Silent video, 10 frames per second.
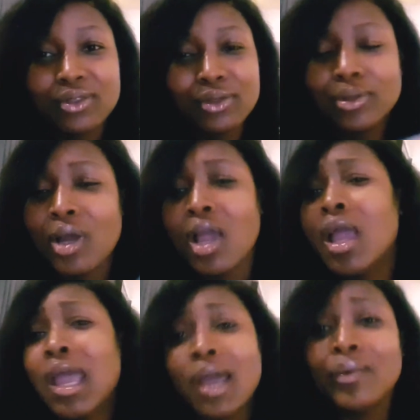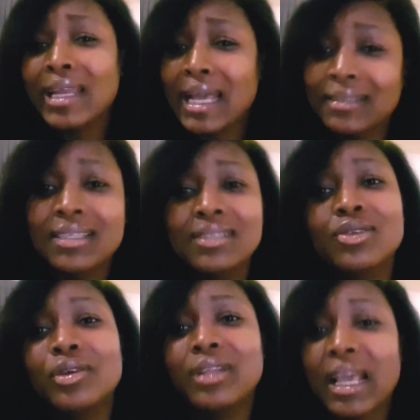So when I see someone